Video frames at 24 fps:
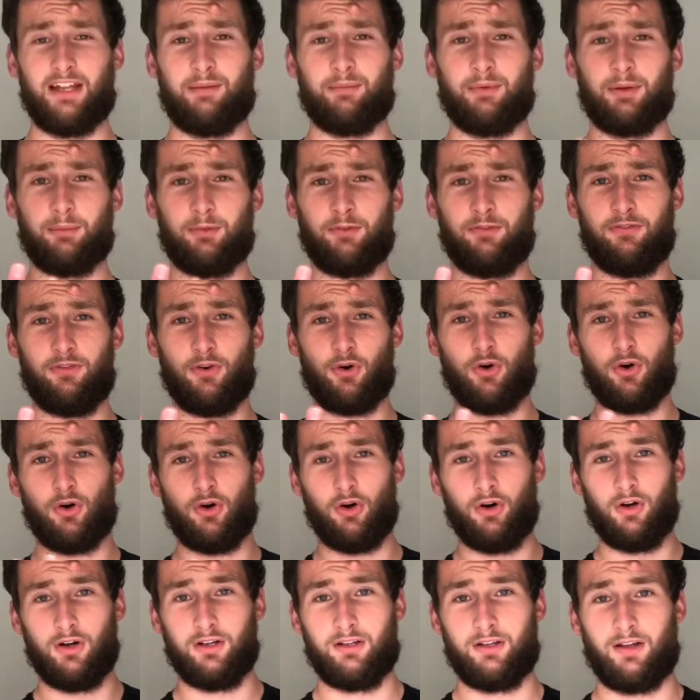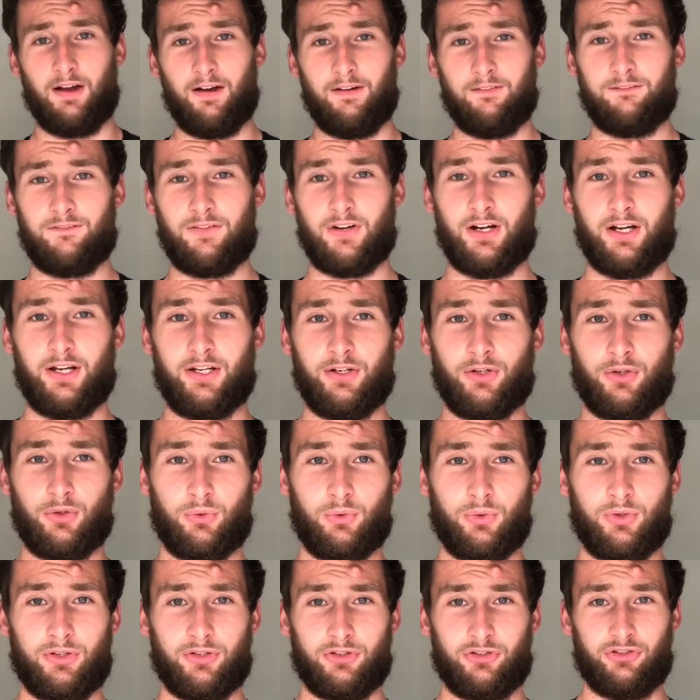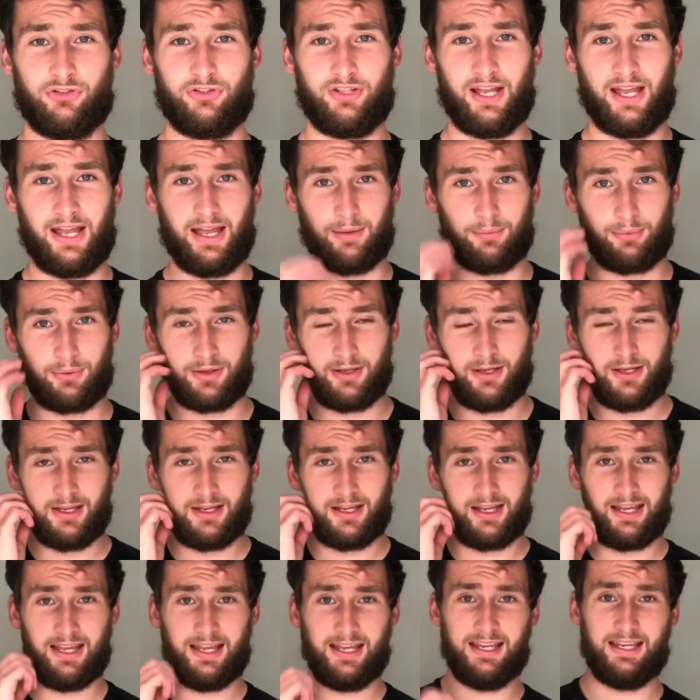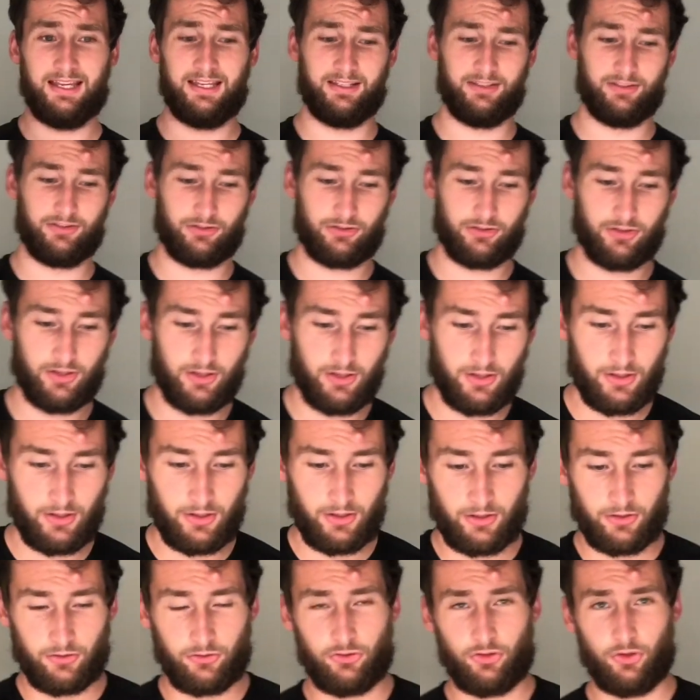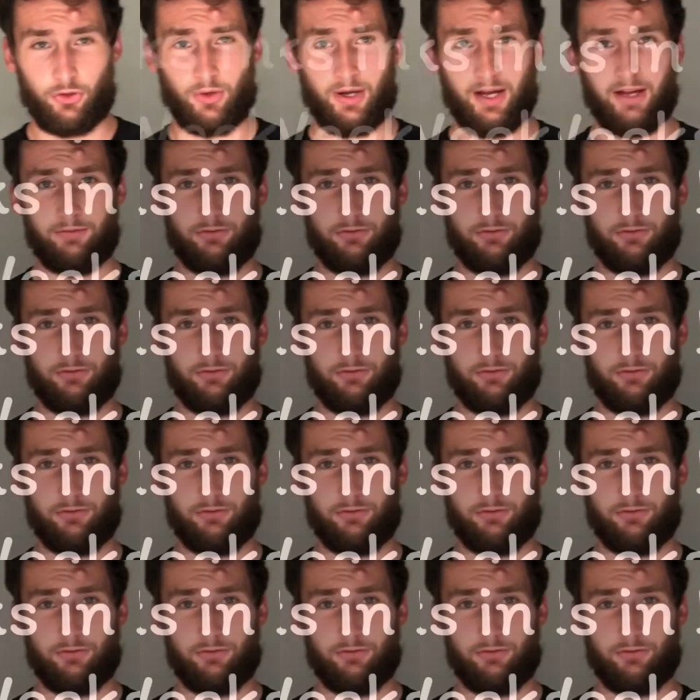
number 4, our final step, is to have